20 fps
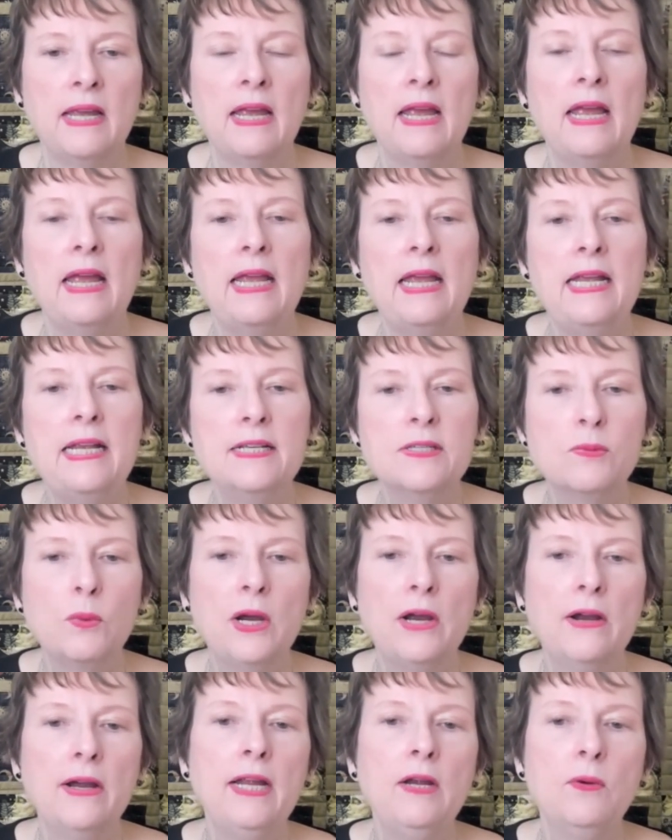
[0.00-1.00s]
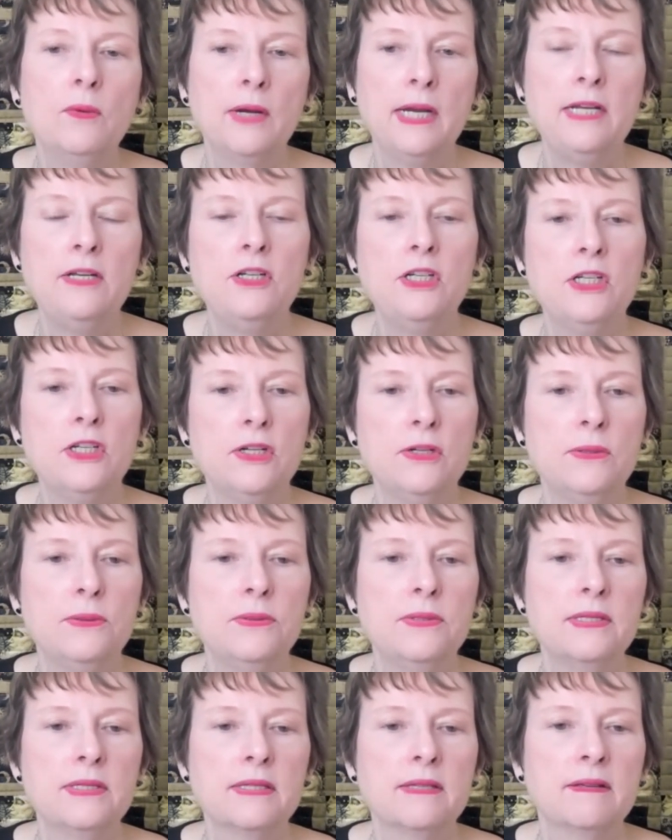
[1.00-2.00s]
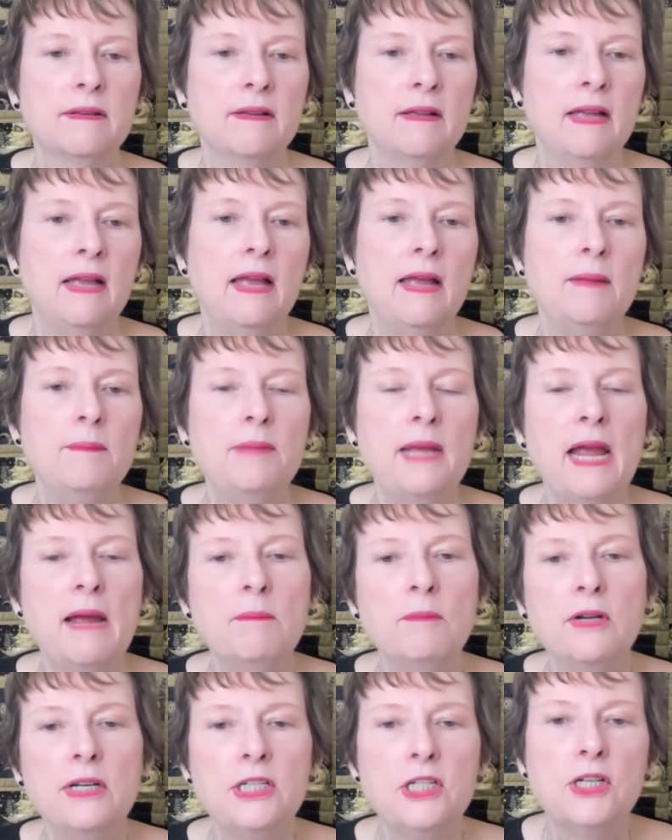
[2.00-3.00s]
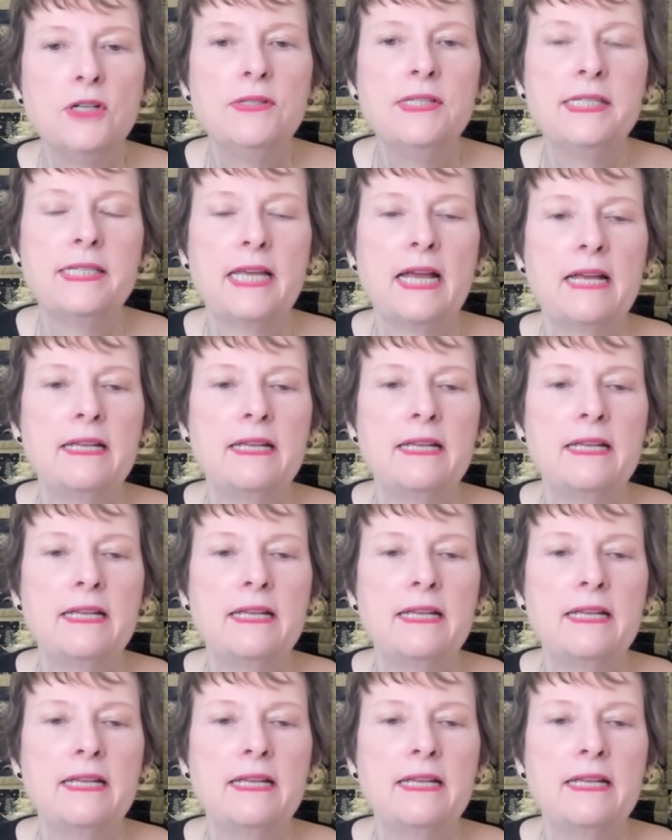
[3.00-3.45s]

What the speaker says: He is wearing green shoes. Pam Richards says